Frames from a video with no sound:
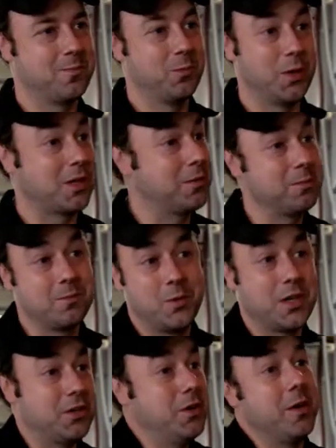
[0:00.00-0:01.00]
we can, we
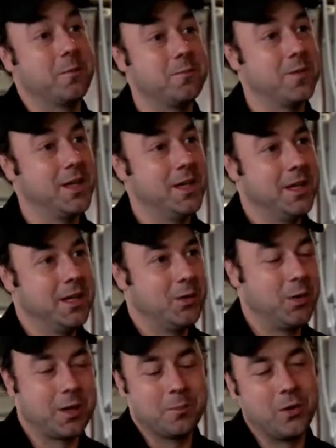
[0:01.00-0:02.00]
can do it. We can